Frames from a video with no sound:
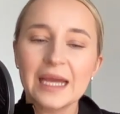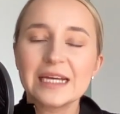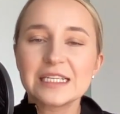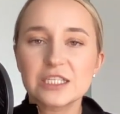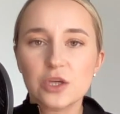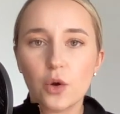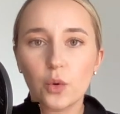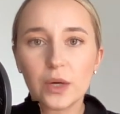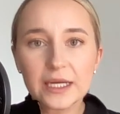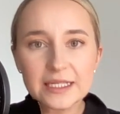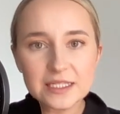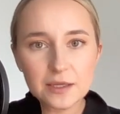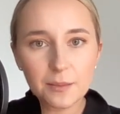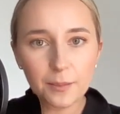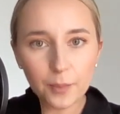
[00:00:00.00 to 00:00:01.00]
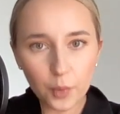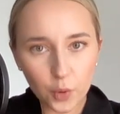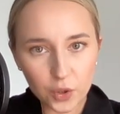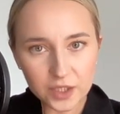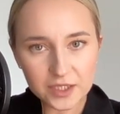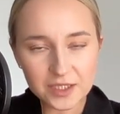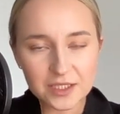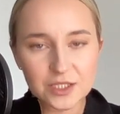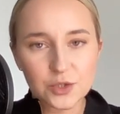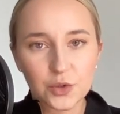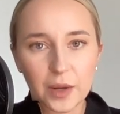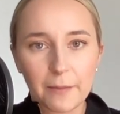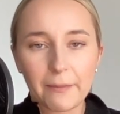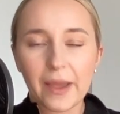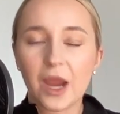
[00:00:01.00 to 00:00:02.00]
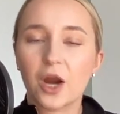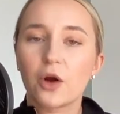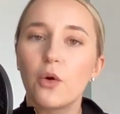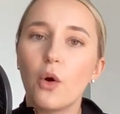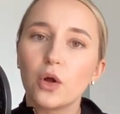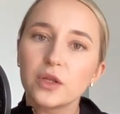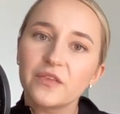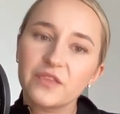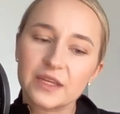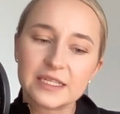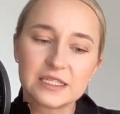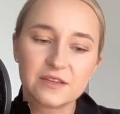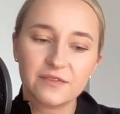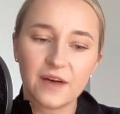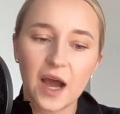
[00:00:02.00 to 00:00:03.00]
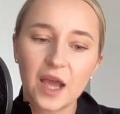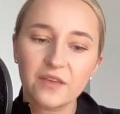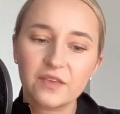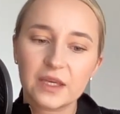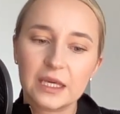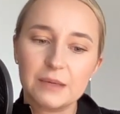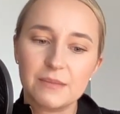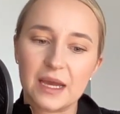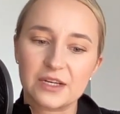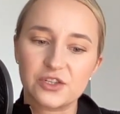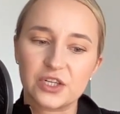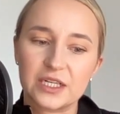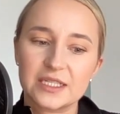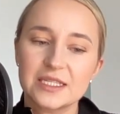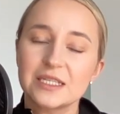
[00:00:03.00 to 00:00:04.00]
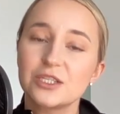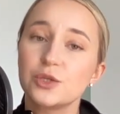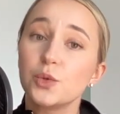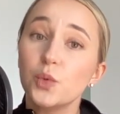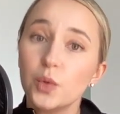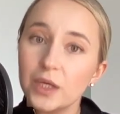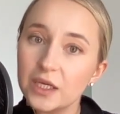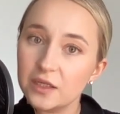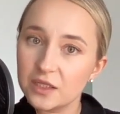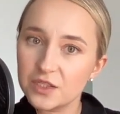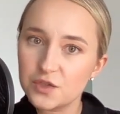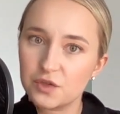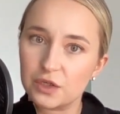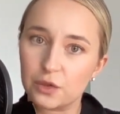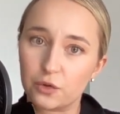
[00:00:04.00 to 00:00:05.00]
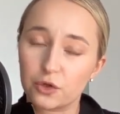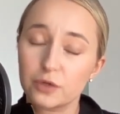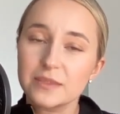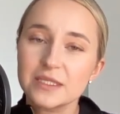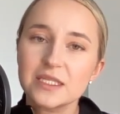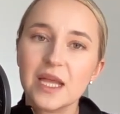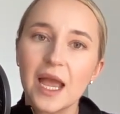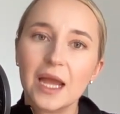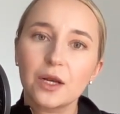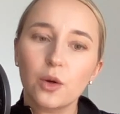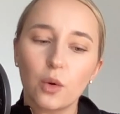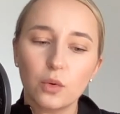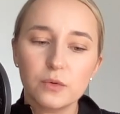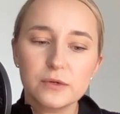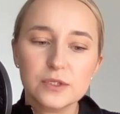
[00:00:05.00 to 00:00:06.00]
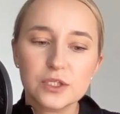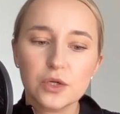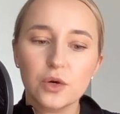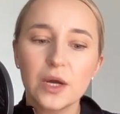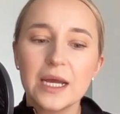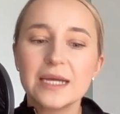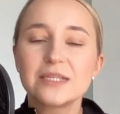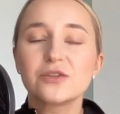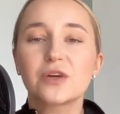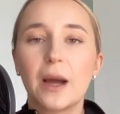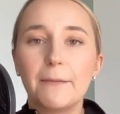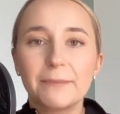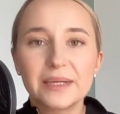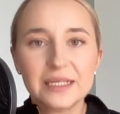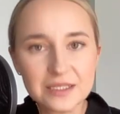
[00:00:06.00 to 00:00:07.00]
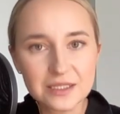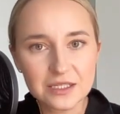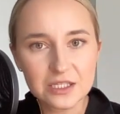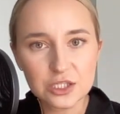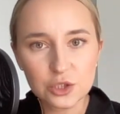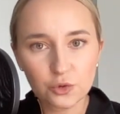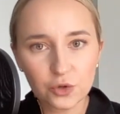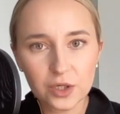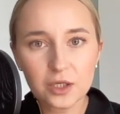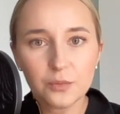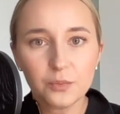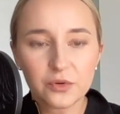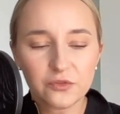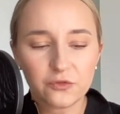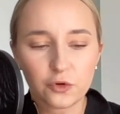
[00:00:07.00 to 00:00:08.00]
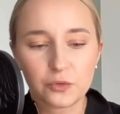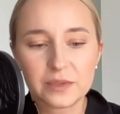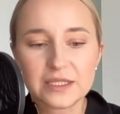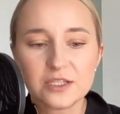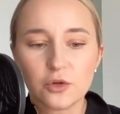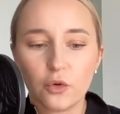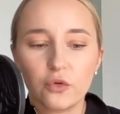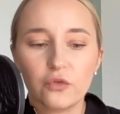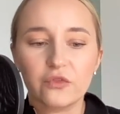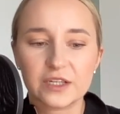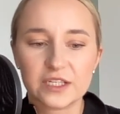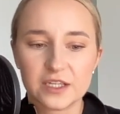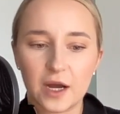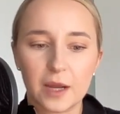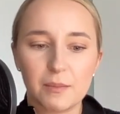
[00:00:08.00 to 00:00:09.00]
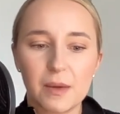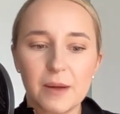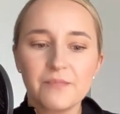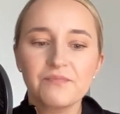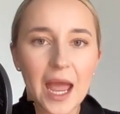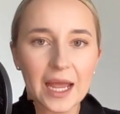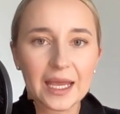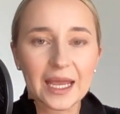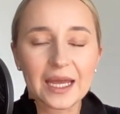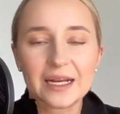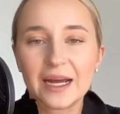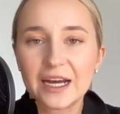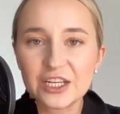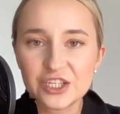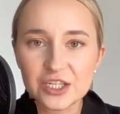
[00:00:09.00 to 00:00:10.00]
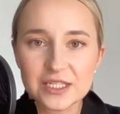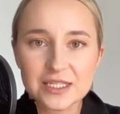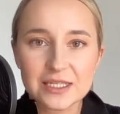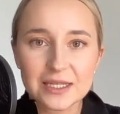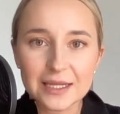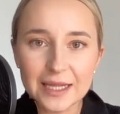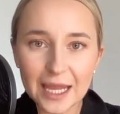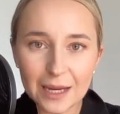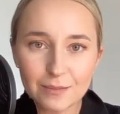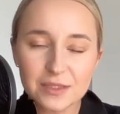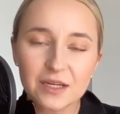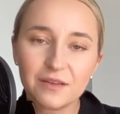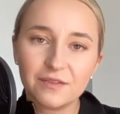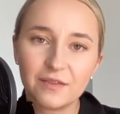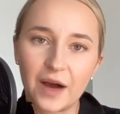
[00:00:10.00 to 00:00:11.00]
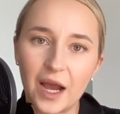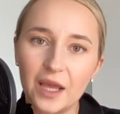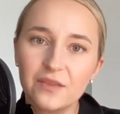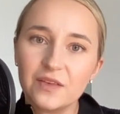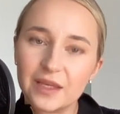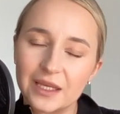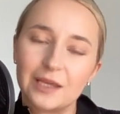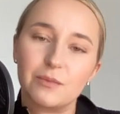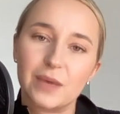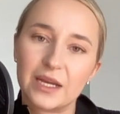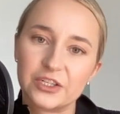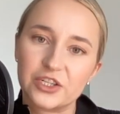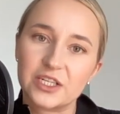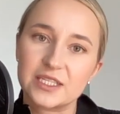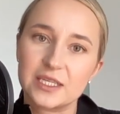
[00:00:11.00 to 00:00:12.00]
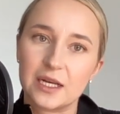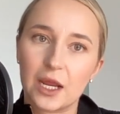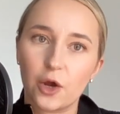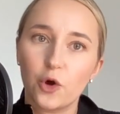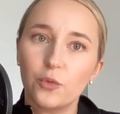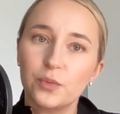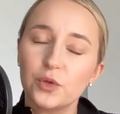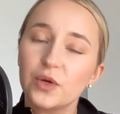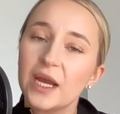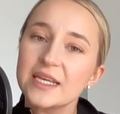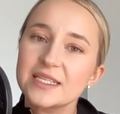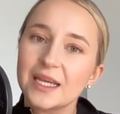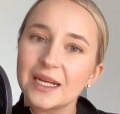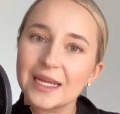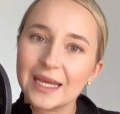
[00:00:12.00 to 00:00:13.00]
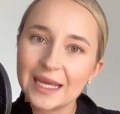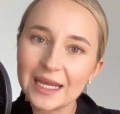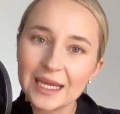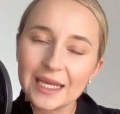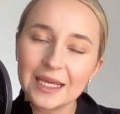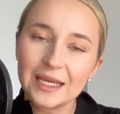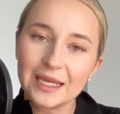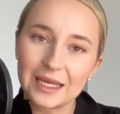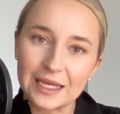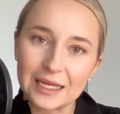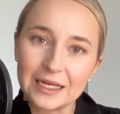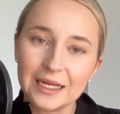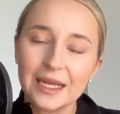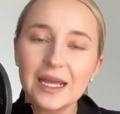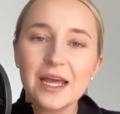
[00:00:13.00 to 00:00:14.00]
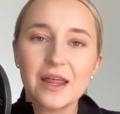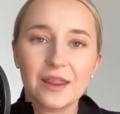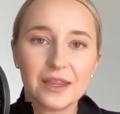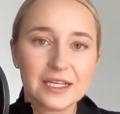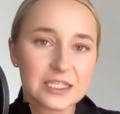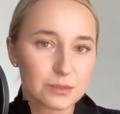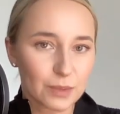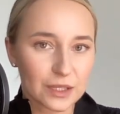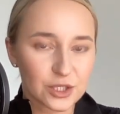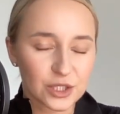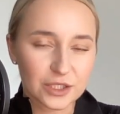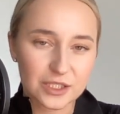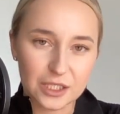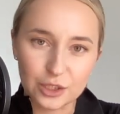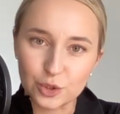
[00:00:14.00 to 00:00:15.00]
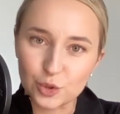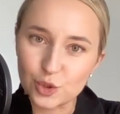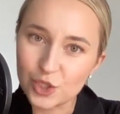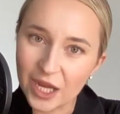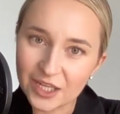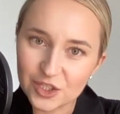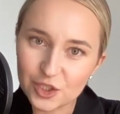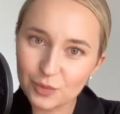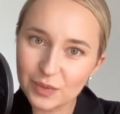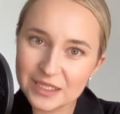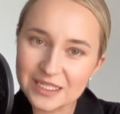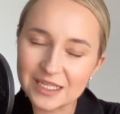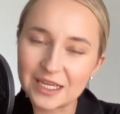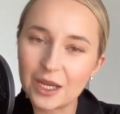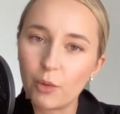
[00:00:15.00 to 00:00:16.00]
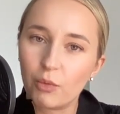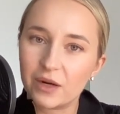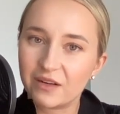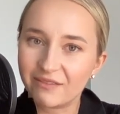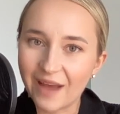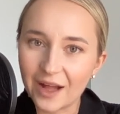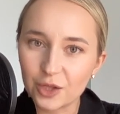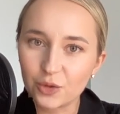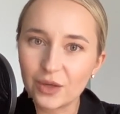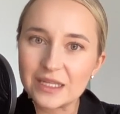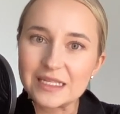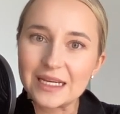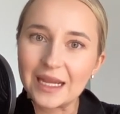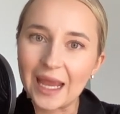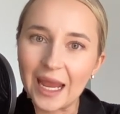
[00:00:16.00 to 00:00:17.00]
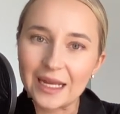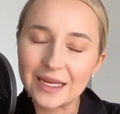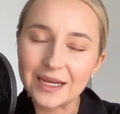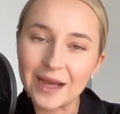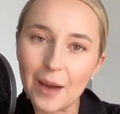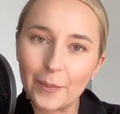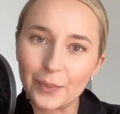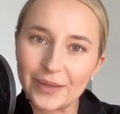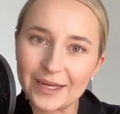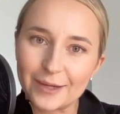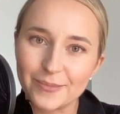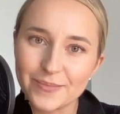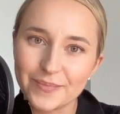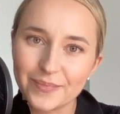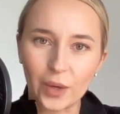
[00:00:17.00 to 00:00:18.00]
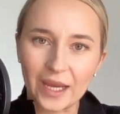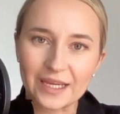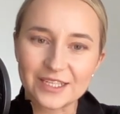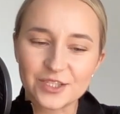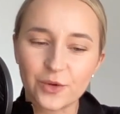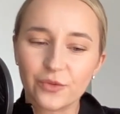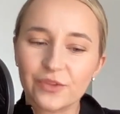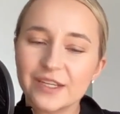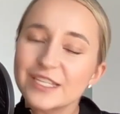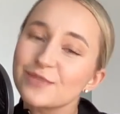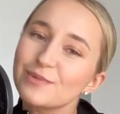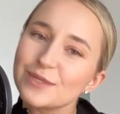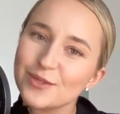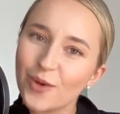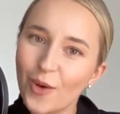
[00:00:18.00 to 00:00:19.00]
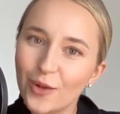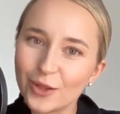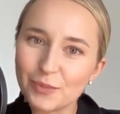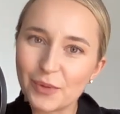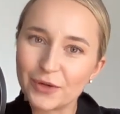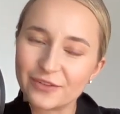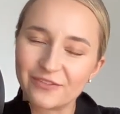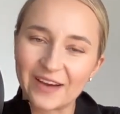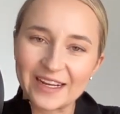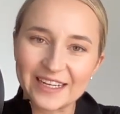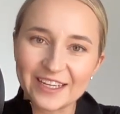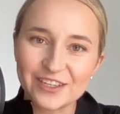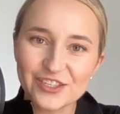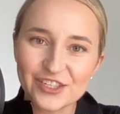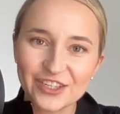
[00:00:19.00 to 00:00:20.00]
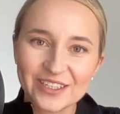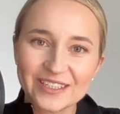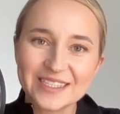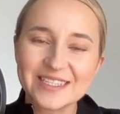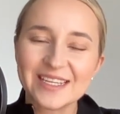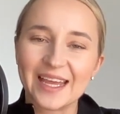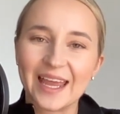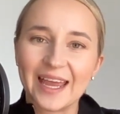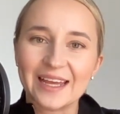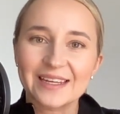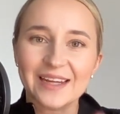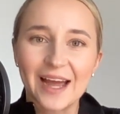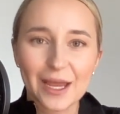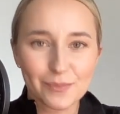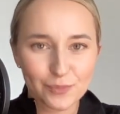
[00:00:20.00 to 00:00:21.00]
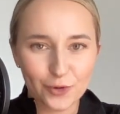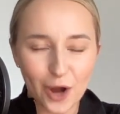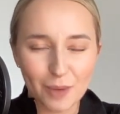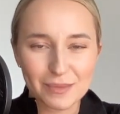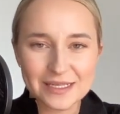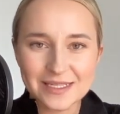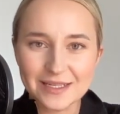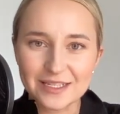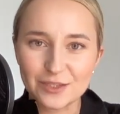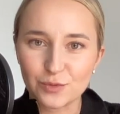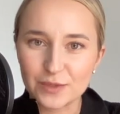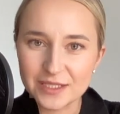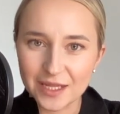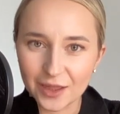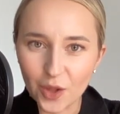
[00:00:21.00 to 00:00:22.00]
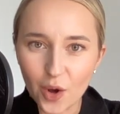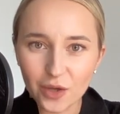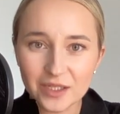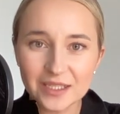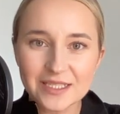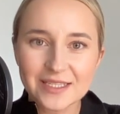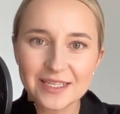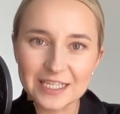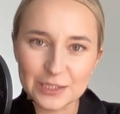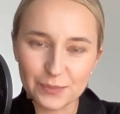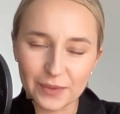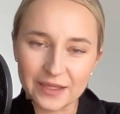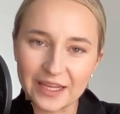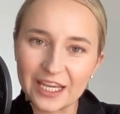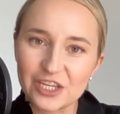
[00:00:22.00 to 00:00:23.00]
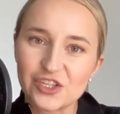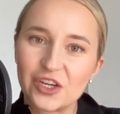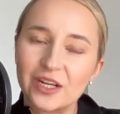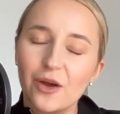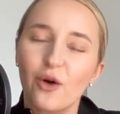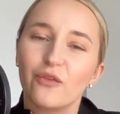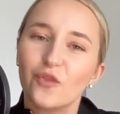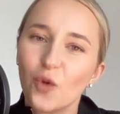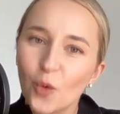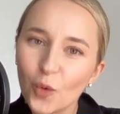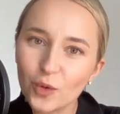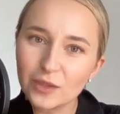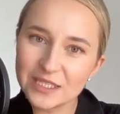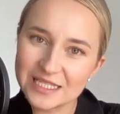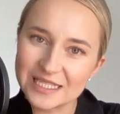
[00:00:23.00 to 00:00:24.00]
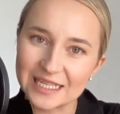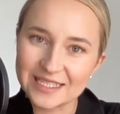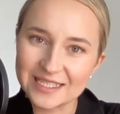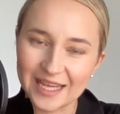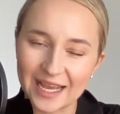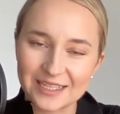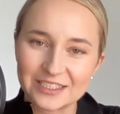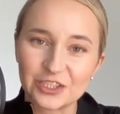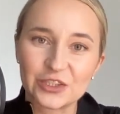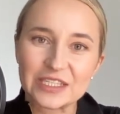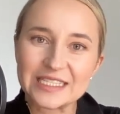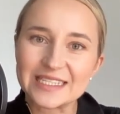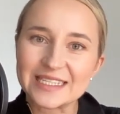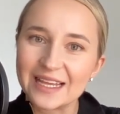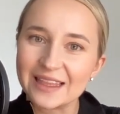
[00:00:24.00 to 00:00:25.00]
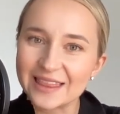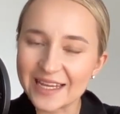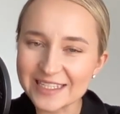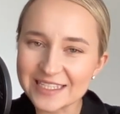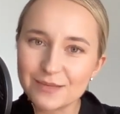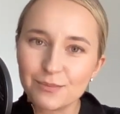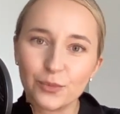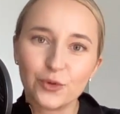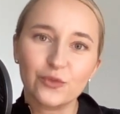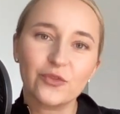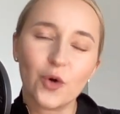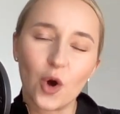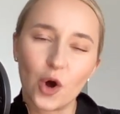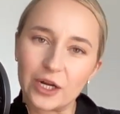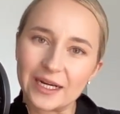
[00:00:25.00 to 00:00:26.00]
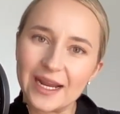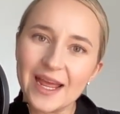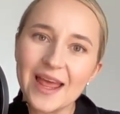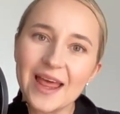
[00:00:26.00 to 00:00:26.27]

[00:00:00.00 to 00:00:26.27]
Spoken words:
So it's important to compare all of these five key metrics to industry norms and also to companies' historical performance over time. Again, I just named five key metrics, and I hope you guys can key in these metrics into ChatGPT when evaluating any company. Okay, so this was all about financials, and I promise this was the longest explanation of all six categories. Let's move on.